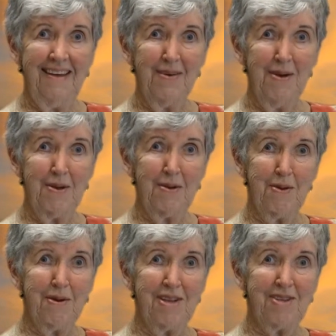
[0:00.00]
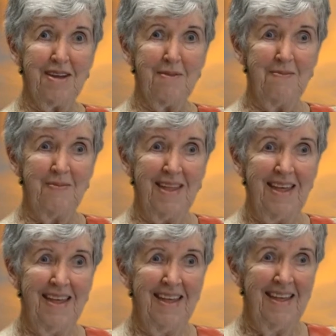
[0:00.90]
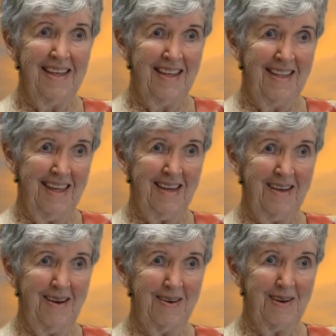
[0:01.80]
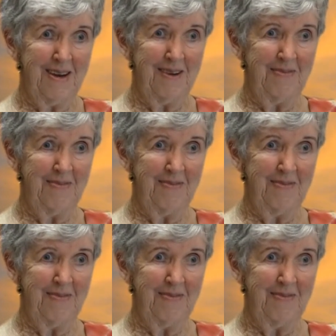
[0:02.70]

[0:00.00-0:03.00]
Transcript: All the glory to him. Thank you, Lord.